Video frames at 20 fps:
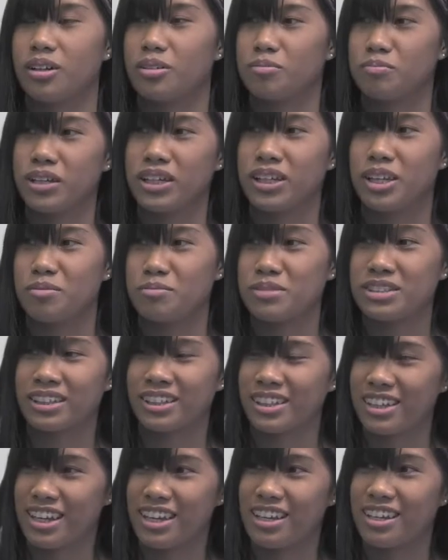My name is
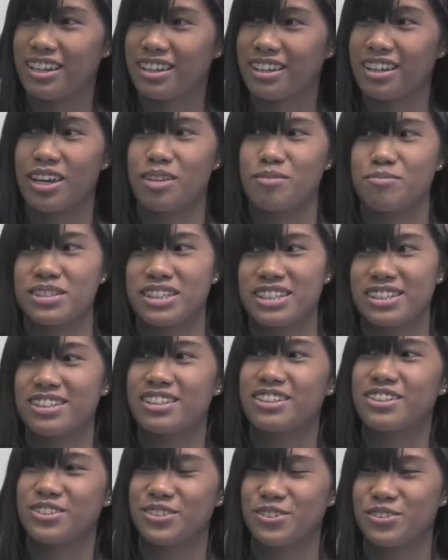Riel and I'm
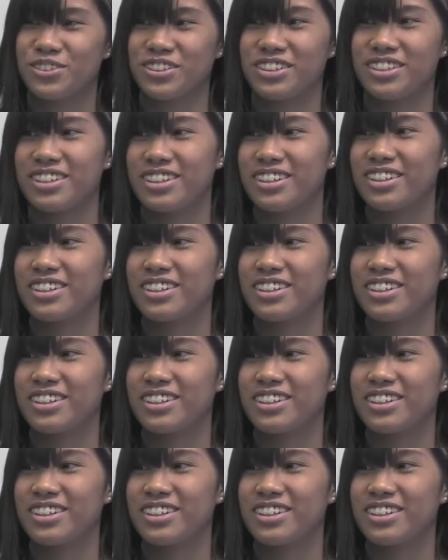16 years old.